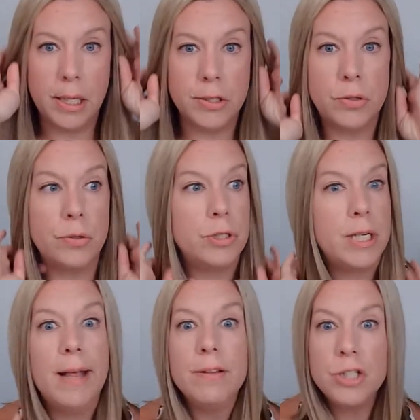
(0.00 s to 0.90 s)
And so they're
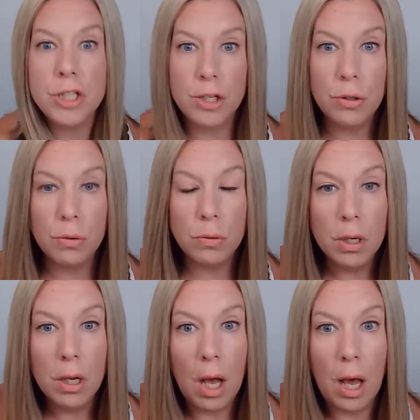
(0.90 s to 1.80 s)
challenging you
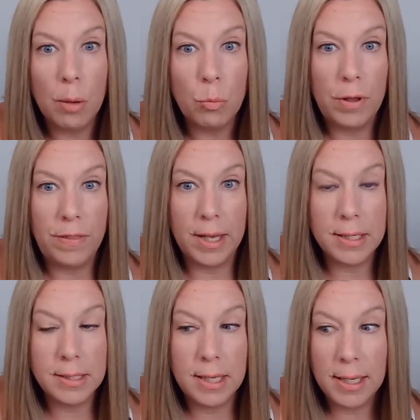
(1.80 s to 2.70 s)
with
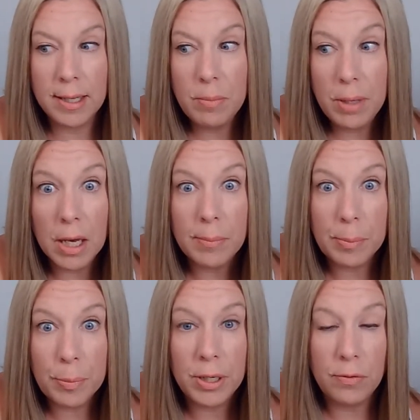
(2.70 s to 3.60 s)
this, and it can become a
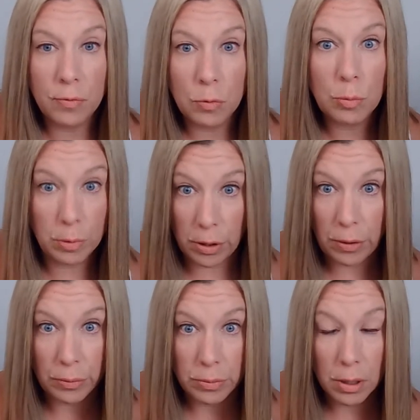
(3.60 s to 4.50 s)
pretty full
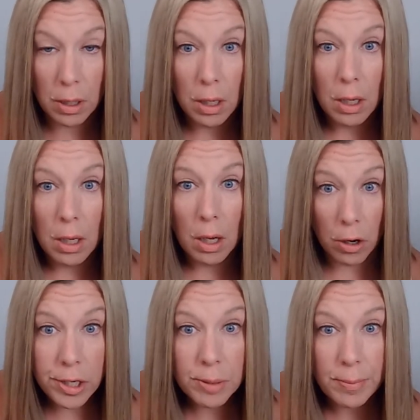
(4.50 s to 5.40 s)
blown
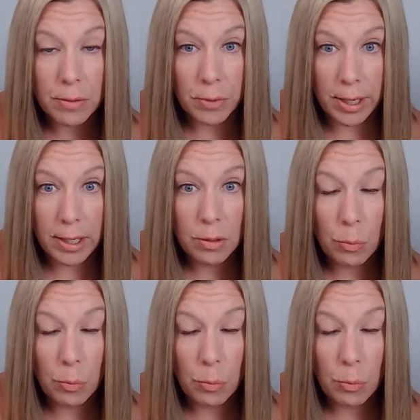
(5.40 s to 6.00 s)
argument, right?